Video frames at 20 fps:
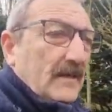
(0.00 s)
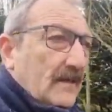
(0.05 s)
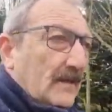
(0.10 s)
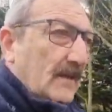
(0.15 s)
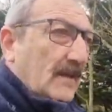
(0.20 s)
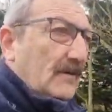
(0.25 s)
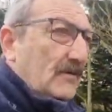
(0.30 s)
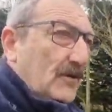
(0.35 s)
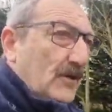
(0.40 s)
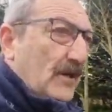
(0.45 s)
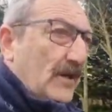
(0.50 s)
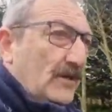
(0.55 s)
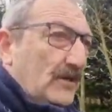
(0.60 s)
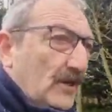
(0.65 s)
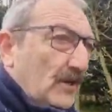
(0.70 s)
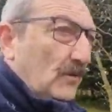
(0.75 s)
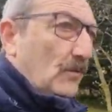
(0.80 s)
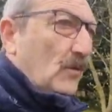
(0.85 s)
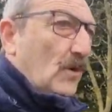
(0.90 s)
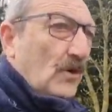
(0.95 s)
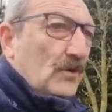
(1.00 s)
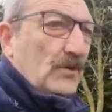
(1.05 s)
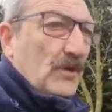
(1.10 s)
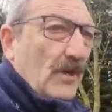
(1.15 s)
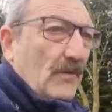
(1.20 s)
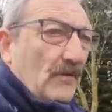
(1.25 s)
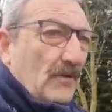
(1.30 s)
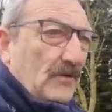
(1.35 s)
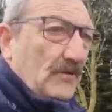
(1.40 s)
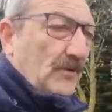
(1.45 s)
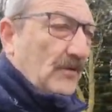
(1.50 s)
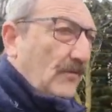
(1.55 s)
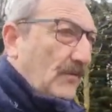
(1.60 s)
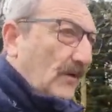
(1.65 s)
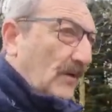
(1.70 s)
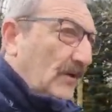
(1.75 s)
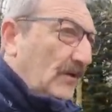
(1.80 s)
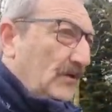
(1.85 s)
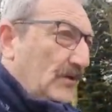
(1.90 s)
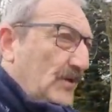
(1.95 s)
It's a nice little walk down into the
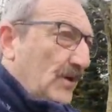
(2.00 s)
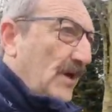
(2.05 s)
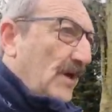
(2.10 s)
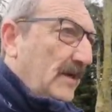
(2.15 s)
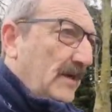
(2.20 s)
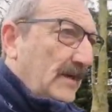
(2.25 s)
village.